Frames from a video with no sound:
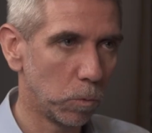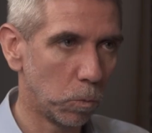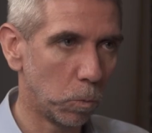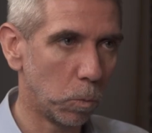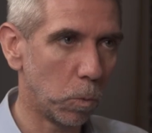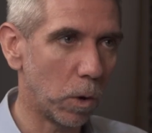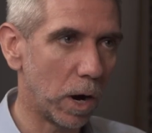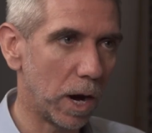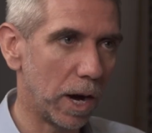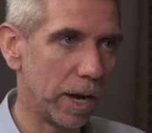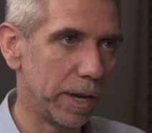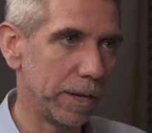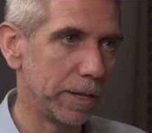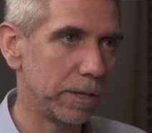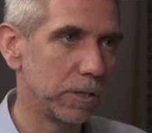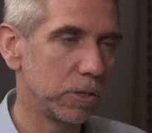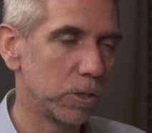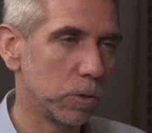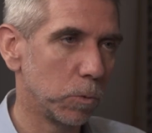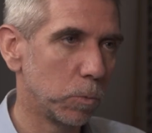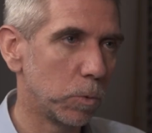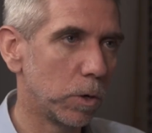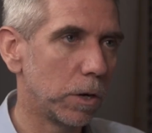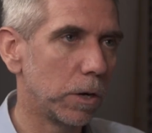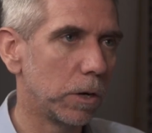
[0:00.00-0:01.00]
why.
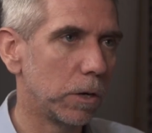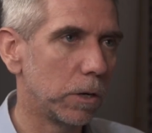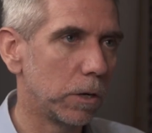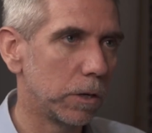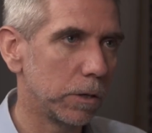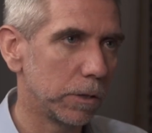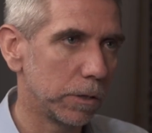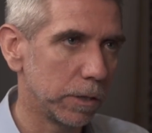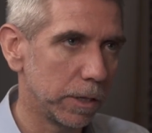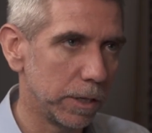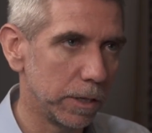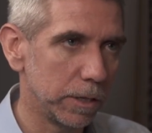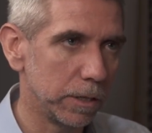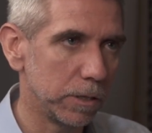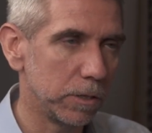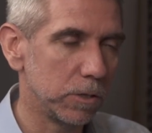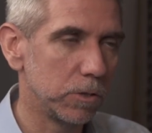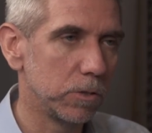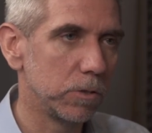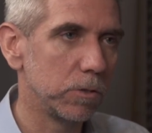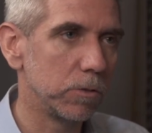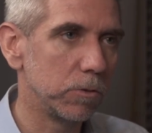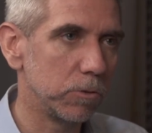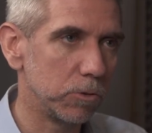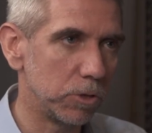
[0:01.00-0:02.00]
So what are
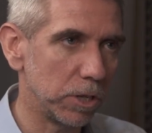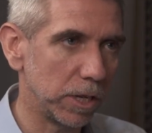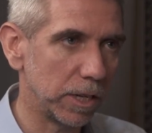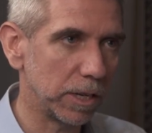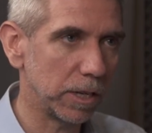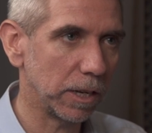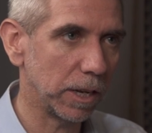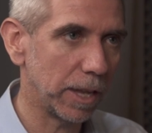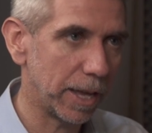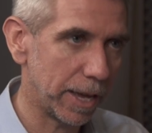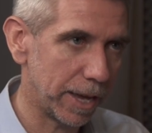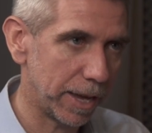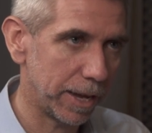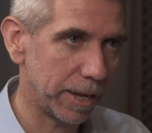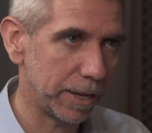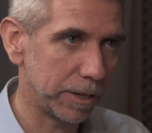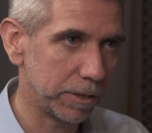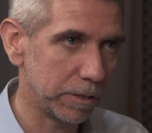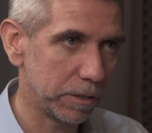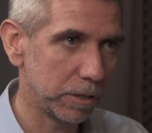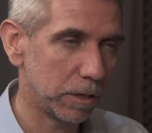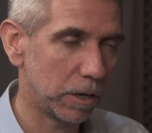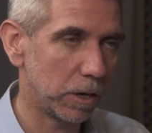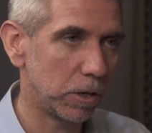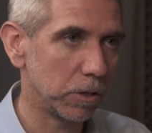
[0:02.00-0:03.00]
his
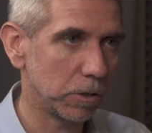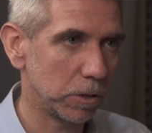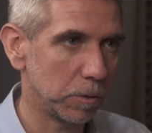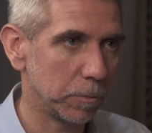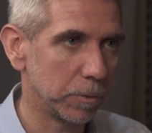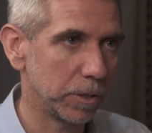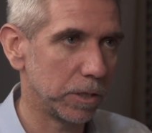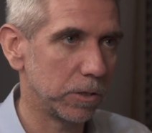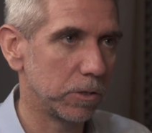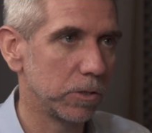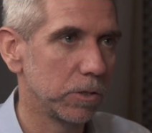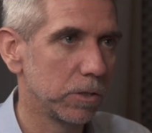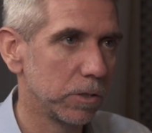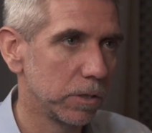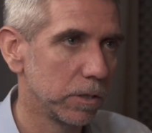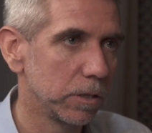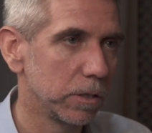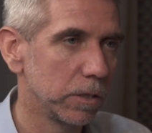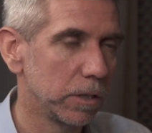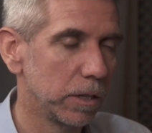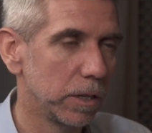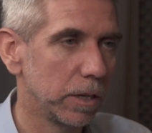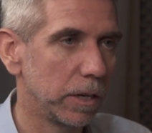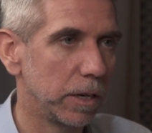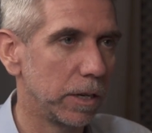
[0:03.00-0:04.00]
declared arguments
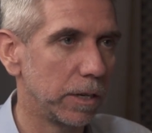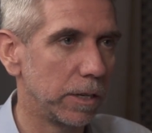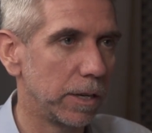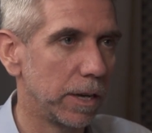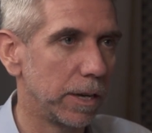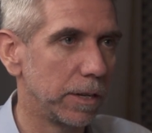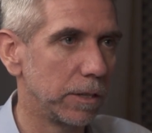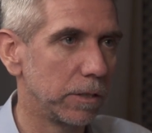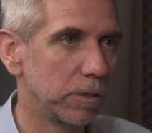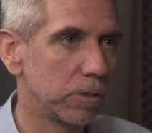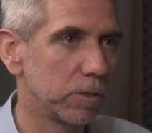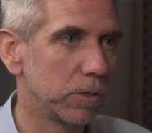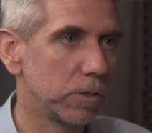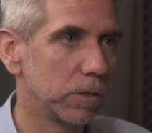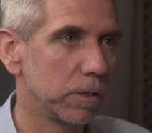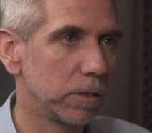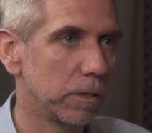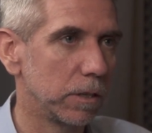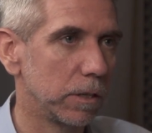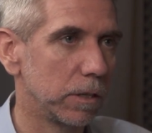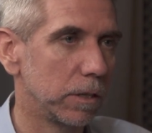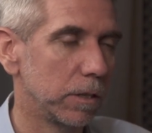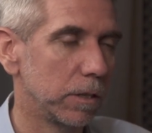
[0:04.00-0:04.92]
against